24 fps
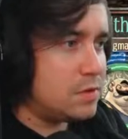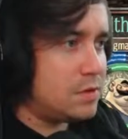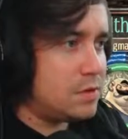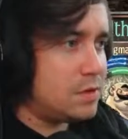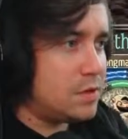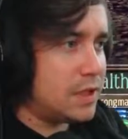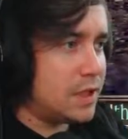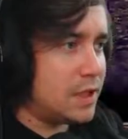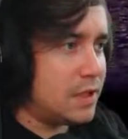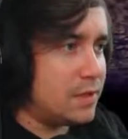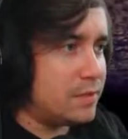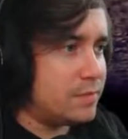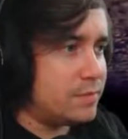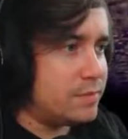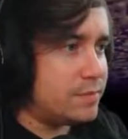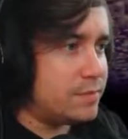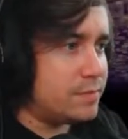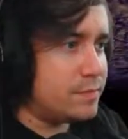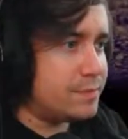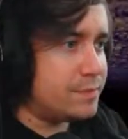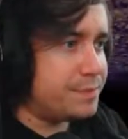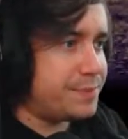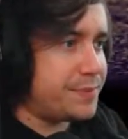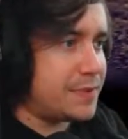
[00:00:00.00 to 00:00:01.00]
Yeah.
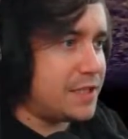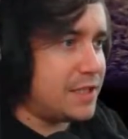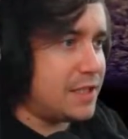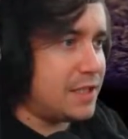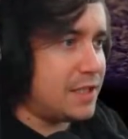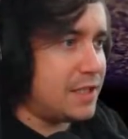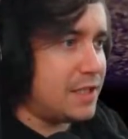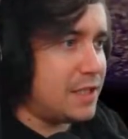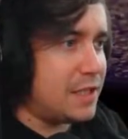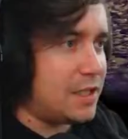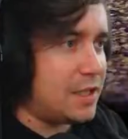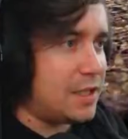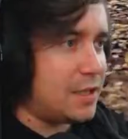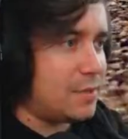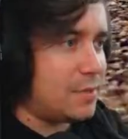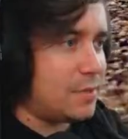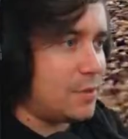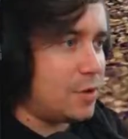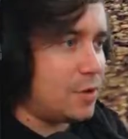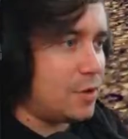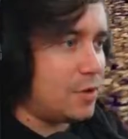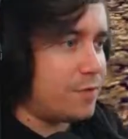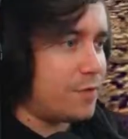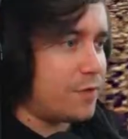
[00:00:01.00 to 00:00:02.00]
Bam!
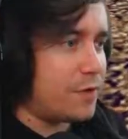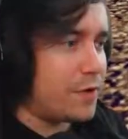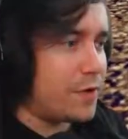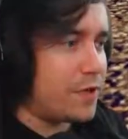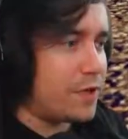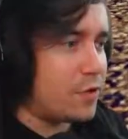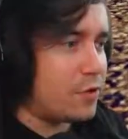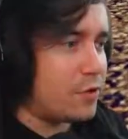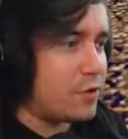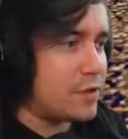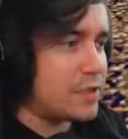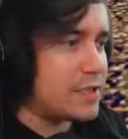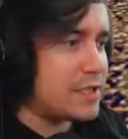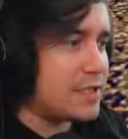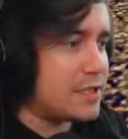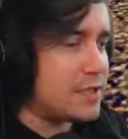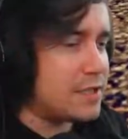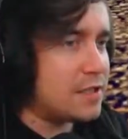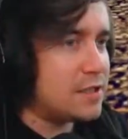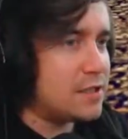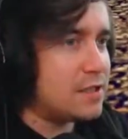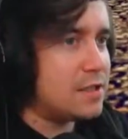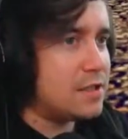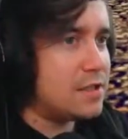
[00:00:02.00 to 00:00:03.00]
Oh, if only I critted.
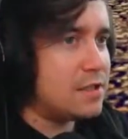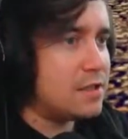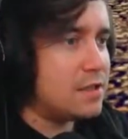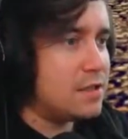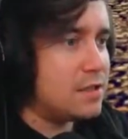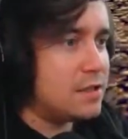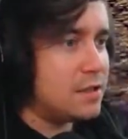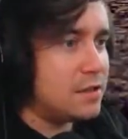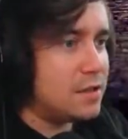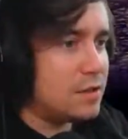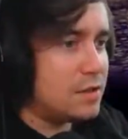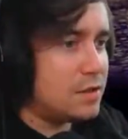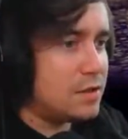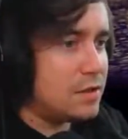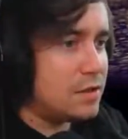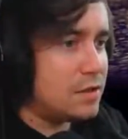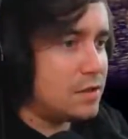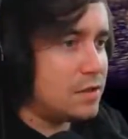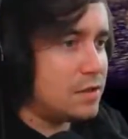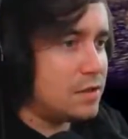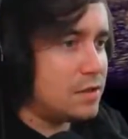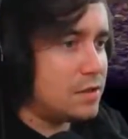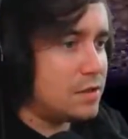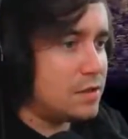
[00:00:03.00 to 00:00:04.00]

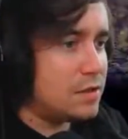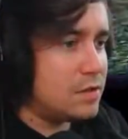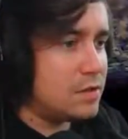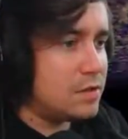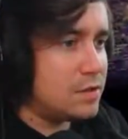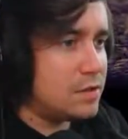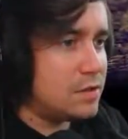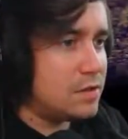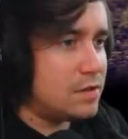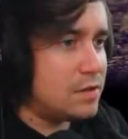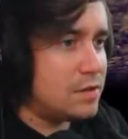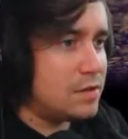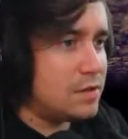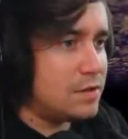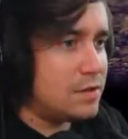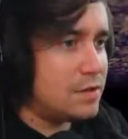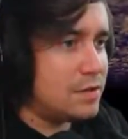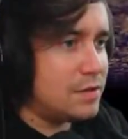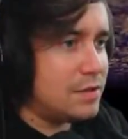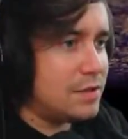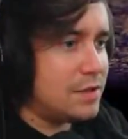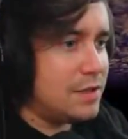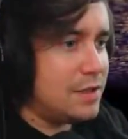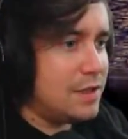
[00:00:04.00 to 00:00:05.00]

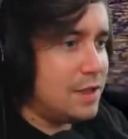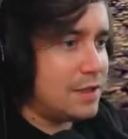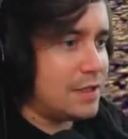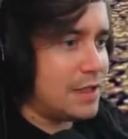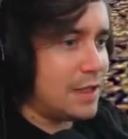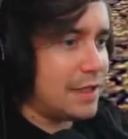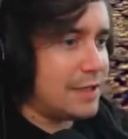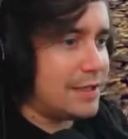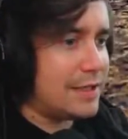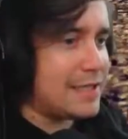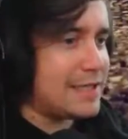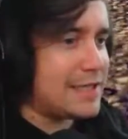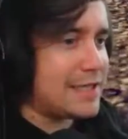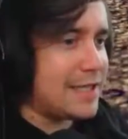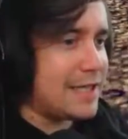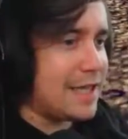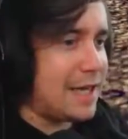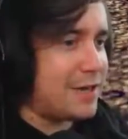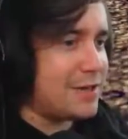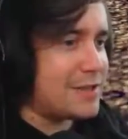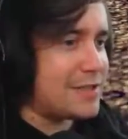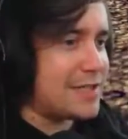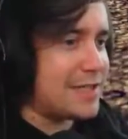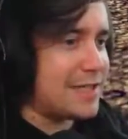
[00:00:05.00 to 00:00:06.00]
Okay, this
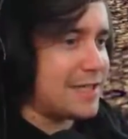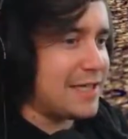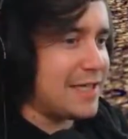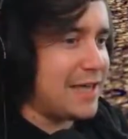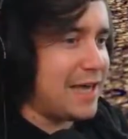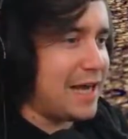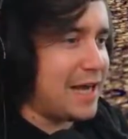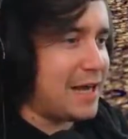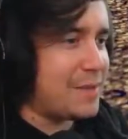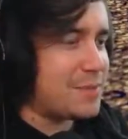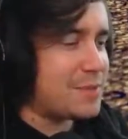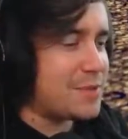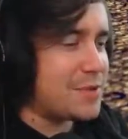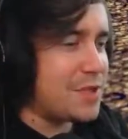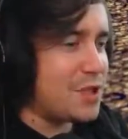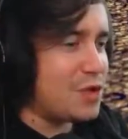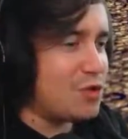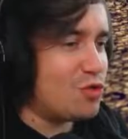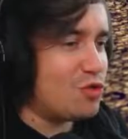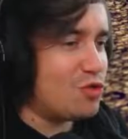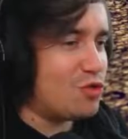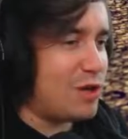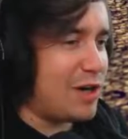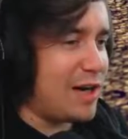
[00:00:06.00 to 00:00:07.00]
clown is getting
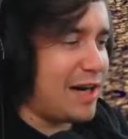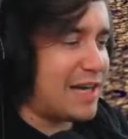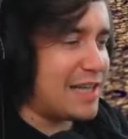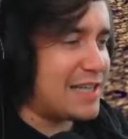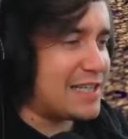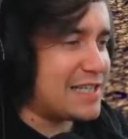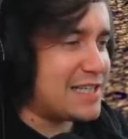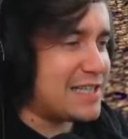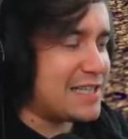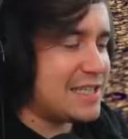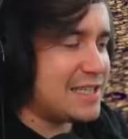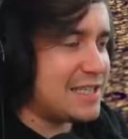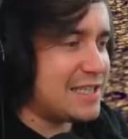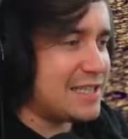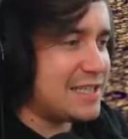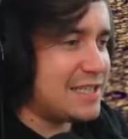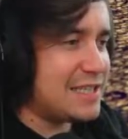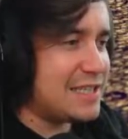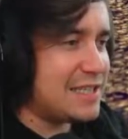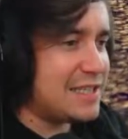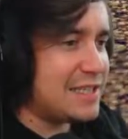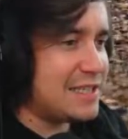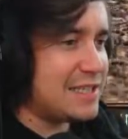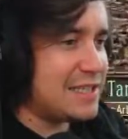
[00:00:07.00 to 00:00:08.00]
absolutely wrecked.
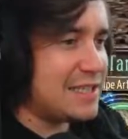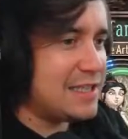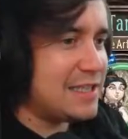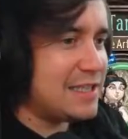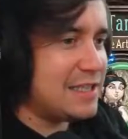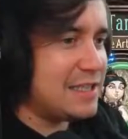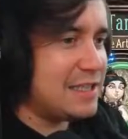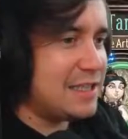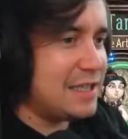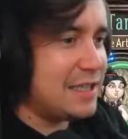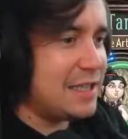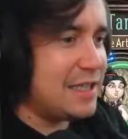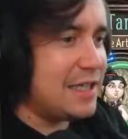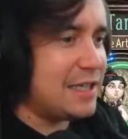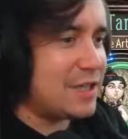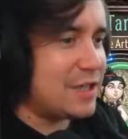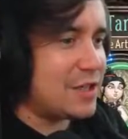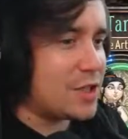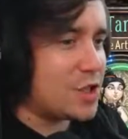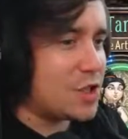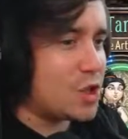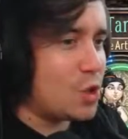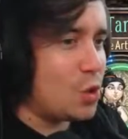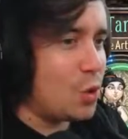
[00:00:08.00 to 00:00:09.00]
I need
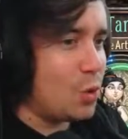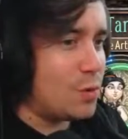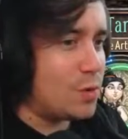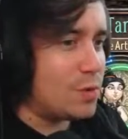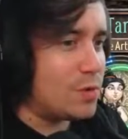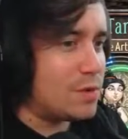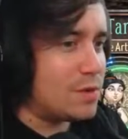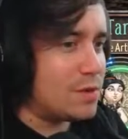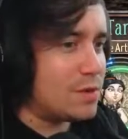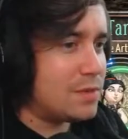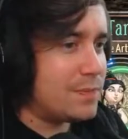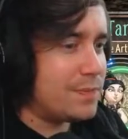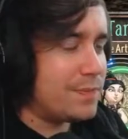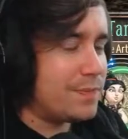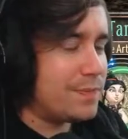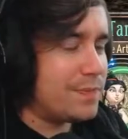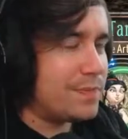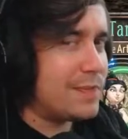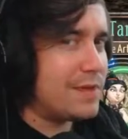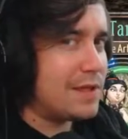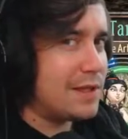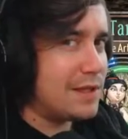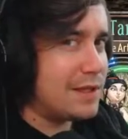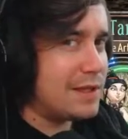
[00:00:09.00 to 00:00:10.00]
like a taunt.
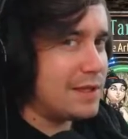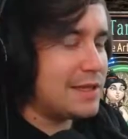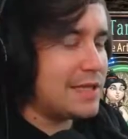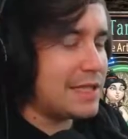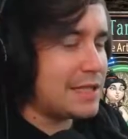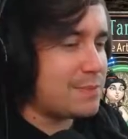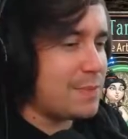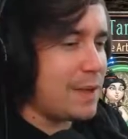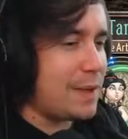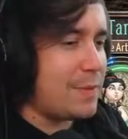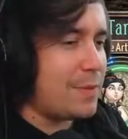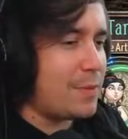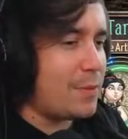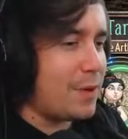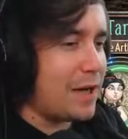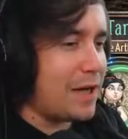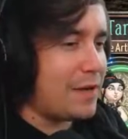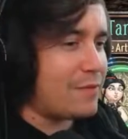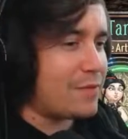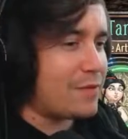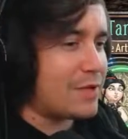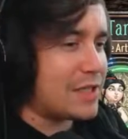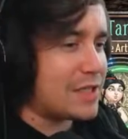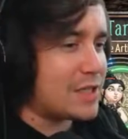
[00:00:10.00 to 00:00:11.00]
That's maybe why
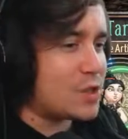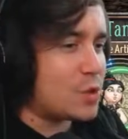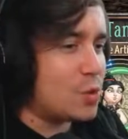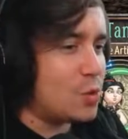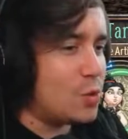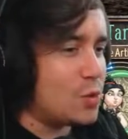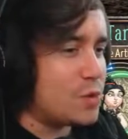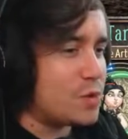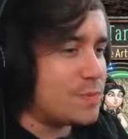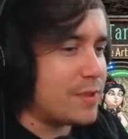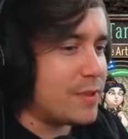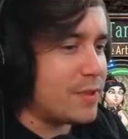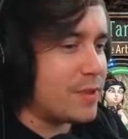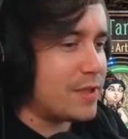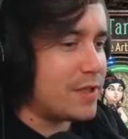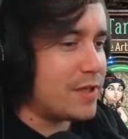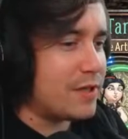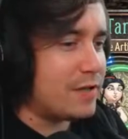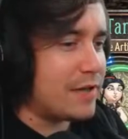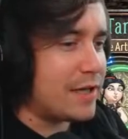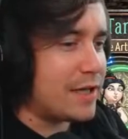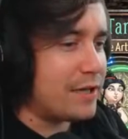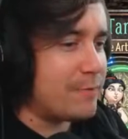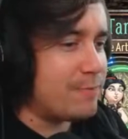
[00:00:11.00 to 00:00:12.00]
everyone has taunts built in, I
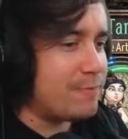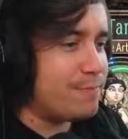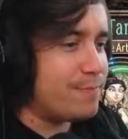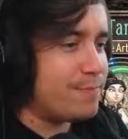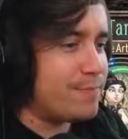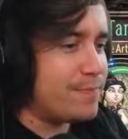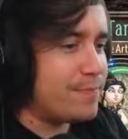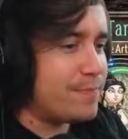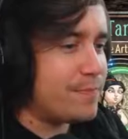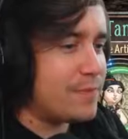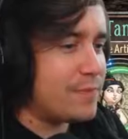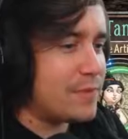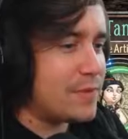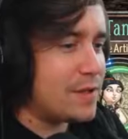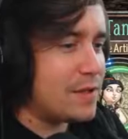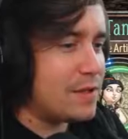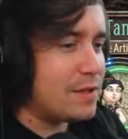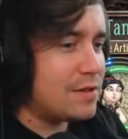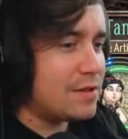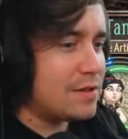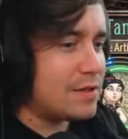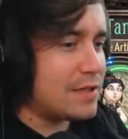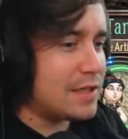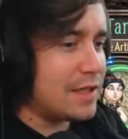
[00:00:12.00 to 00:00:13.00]
reckon.
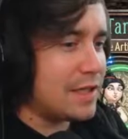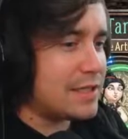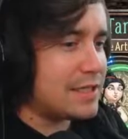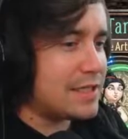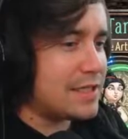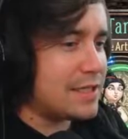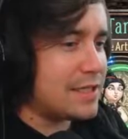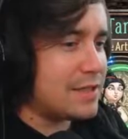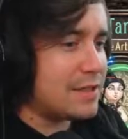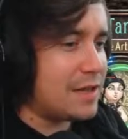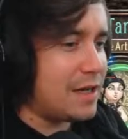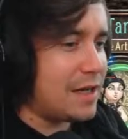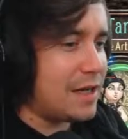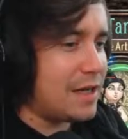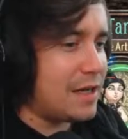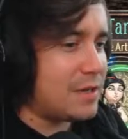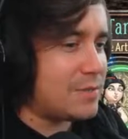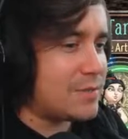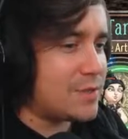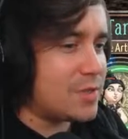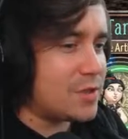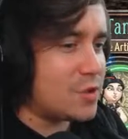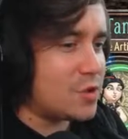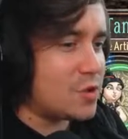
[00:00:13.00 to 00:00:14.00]
Yeah, it's getting
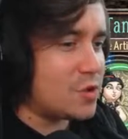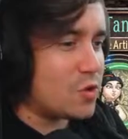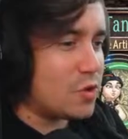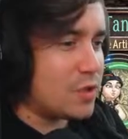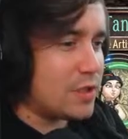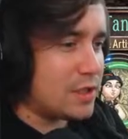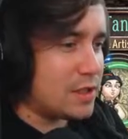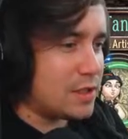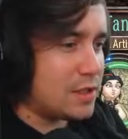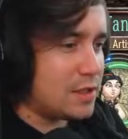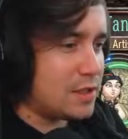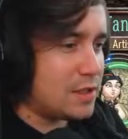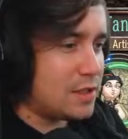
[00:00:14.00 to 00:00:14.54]
absolutely destroyed.